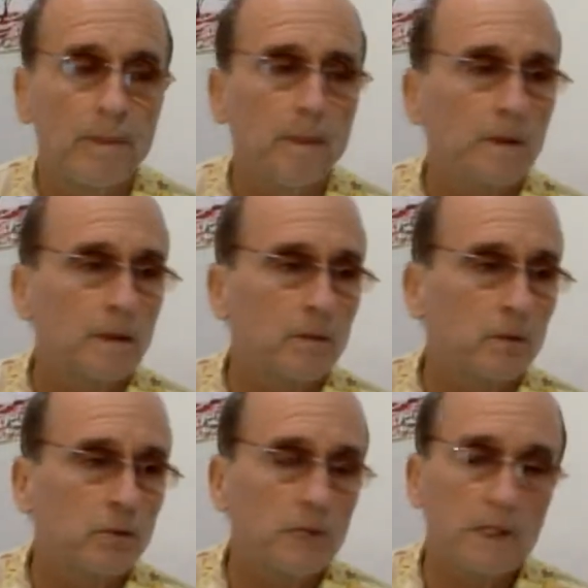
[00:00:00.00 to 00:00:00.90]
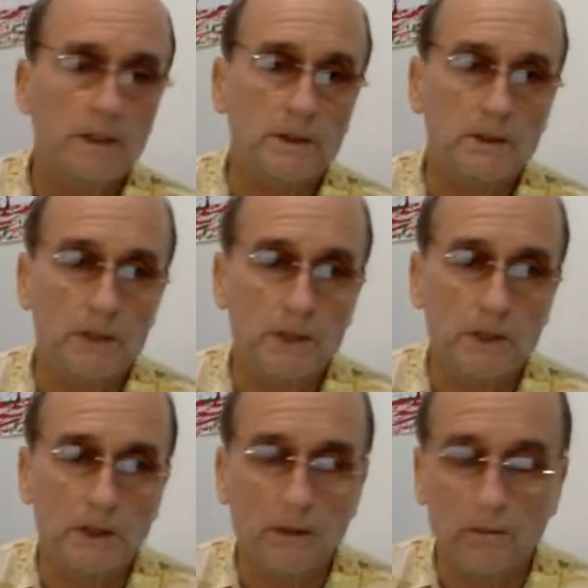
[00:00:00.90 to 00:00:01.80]
Like most Asians
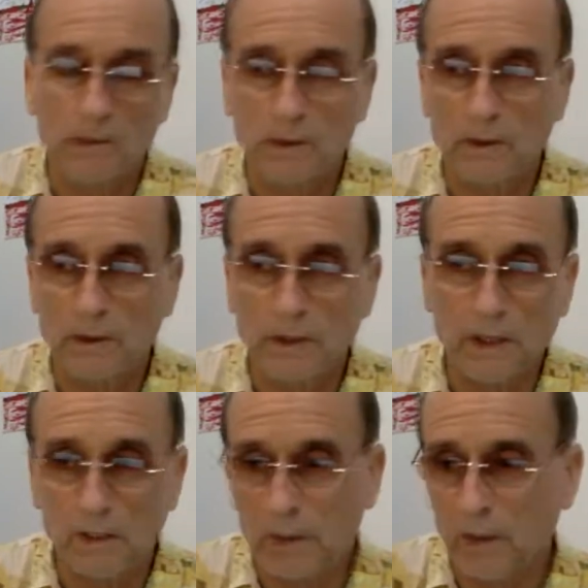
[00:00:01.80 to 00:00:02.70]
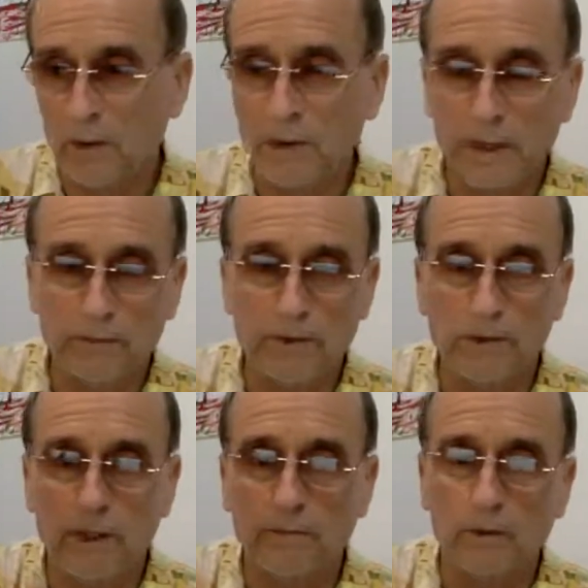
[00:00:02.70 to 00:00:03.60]
here, you can get by all the heavy
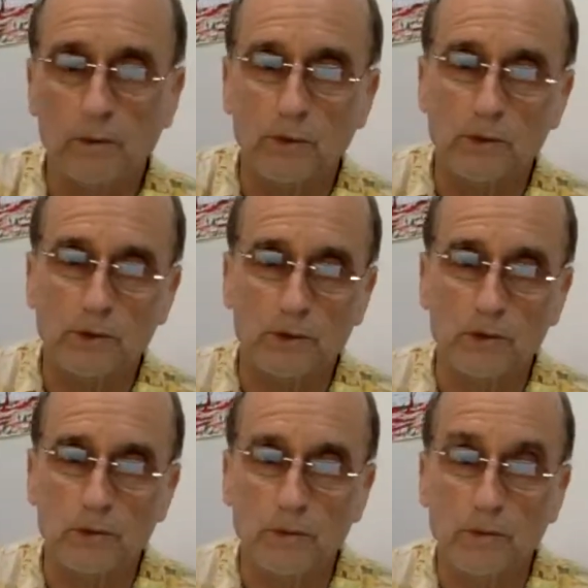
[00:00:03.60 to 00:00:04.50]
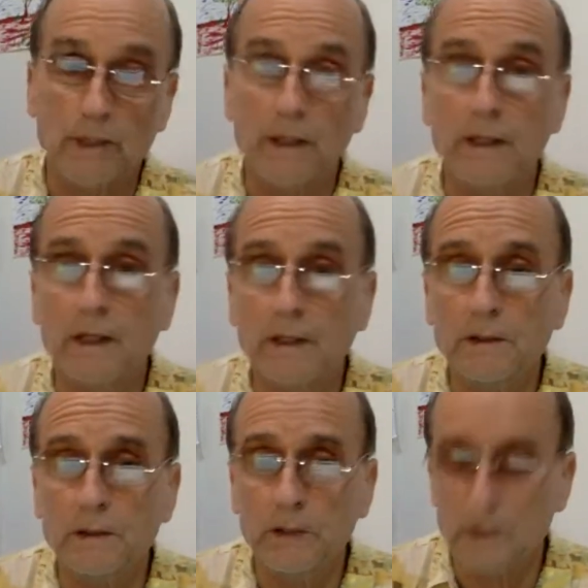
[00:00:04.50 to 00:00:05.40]
traffic with a scooter, but
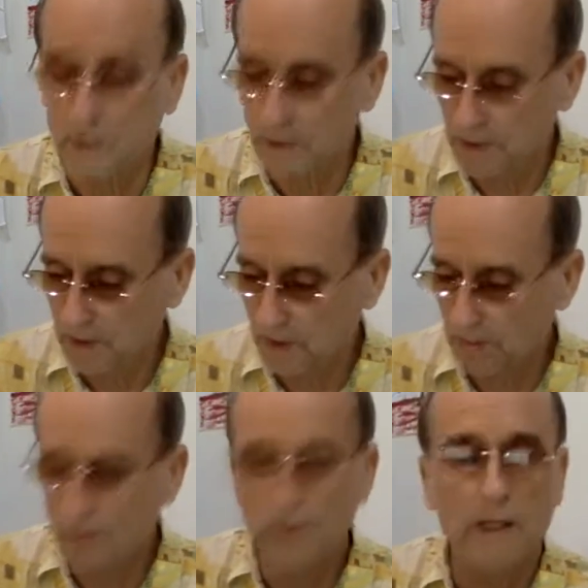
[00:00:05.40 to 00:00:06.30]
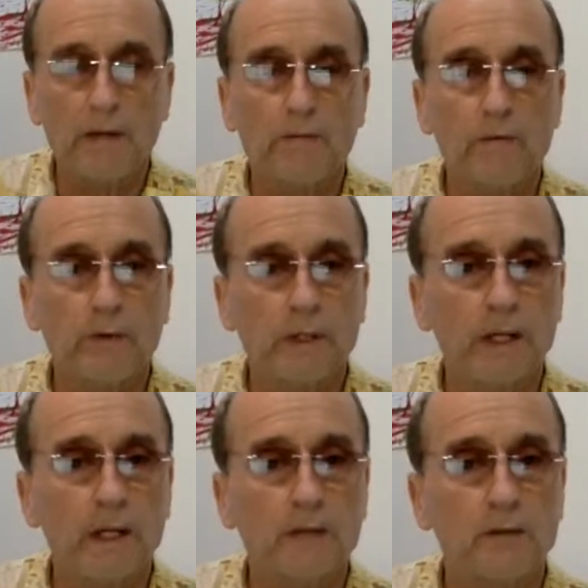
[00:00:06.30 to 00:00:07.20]
dangerous. But he had 3
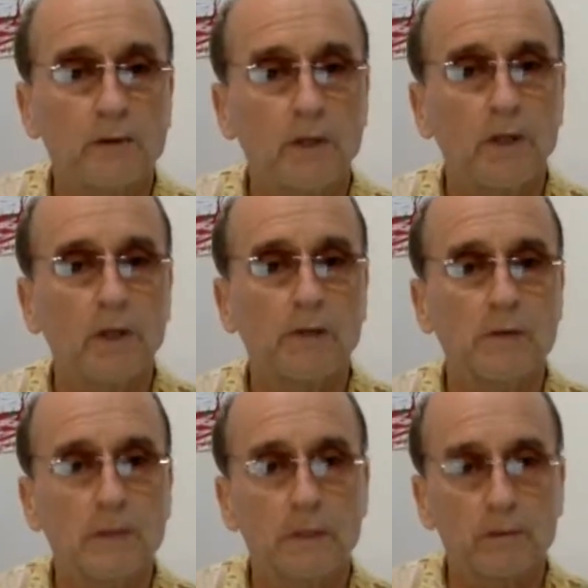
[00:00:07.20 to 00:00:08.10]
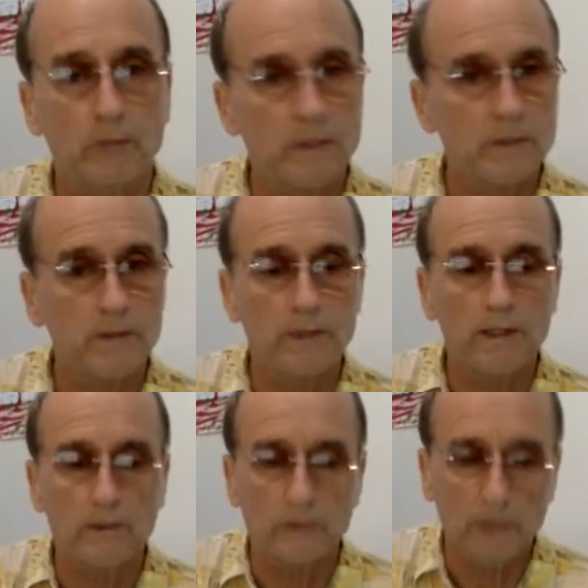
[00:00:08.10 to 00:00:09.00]
extra cars and he rents them
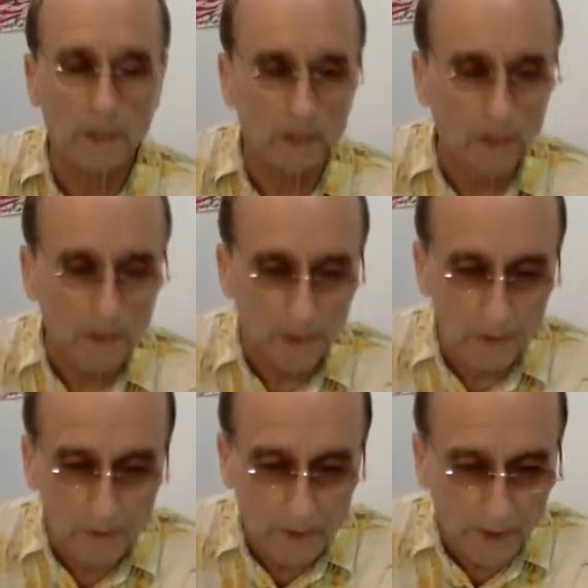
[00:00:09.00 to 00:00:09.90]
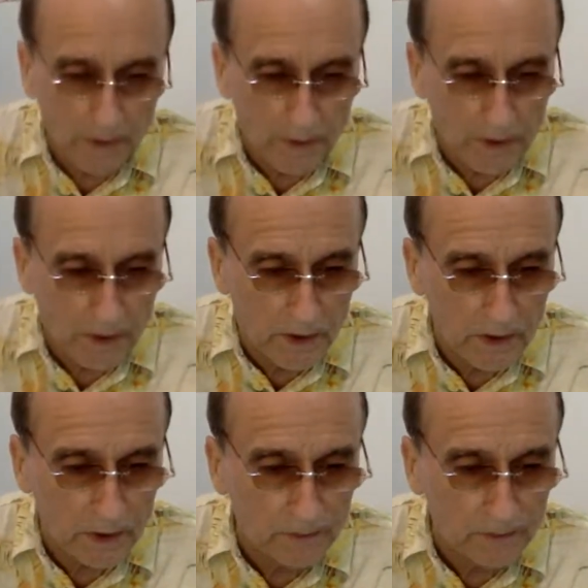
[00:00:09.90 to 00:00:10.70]
out. Had a nice little side business.